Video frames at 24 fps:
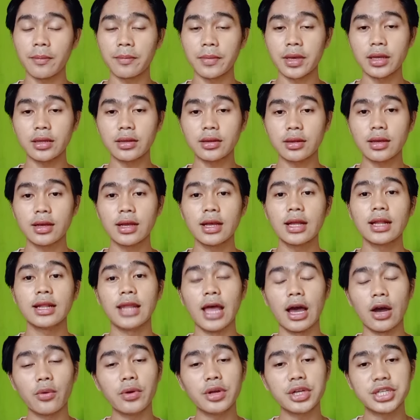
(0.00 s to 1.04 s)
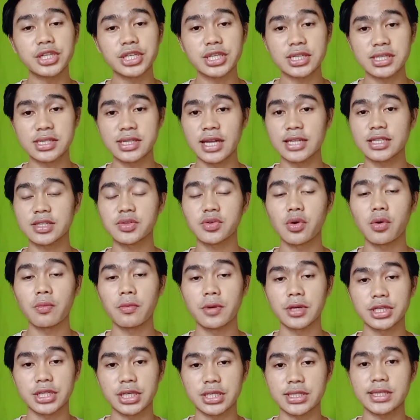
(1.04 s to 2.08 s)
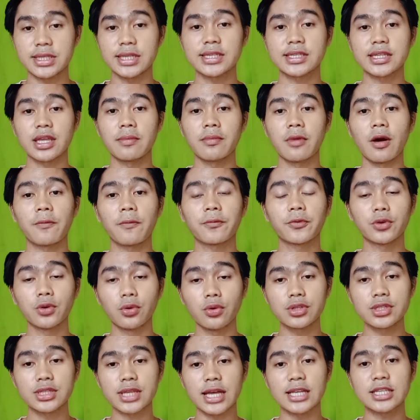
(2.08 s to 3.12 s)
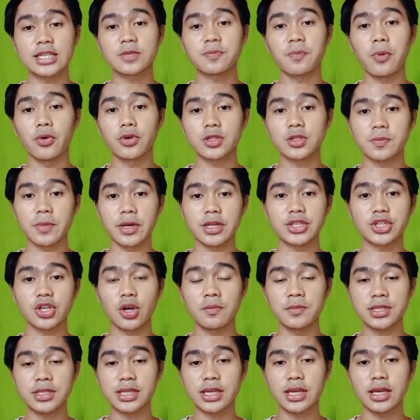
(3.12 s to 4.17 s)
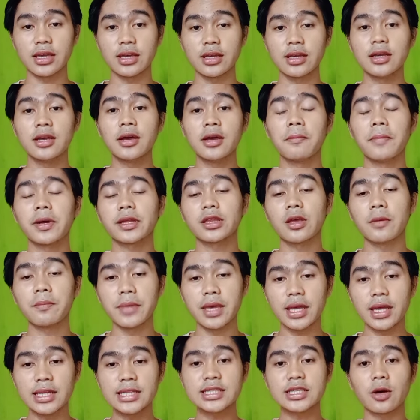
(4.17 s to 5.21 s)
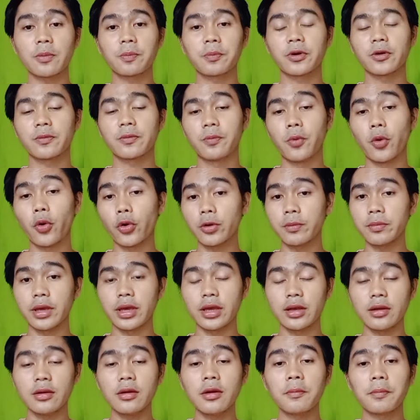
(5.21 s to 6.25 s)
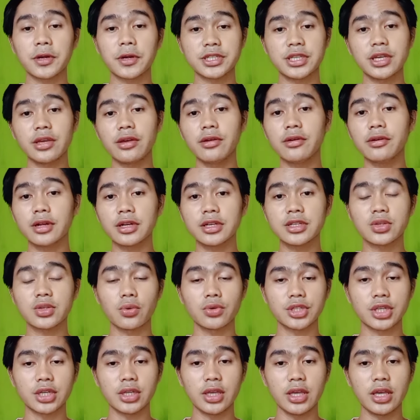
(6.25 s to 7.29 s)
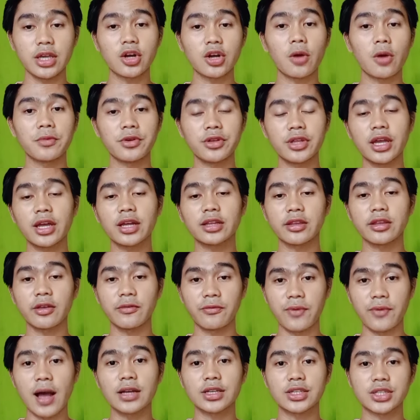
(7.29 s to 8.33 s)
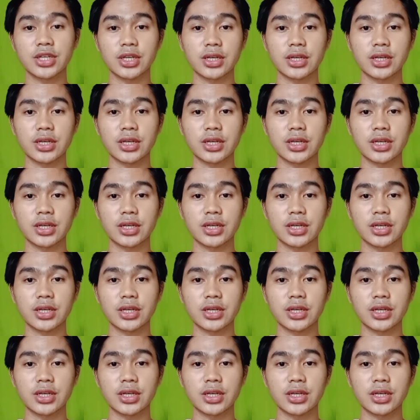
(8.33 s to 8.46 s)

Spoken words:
language is not so much a system of rules as posed by Chomsky, but a means of performing particular socially communicative functions.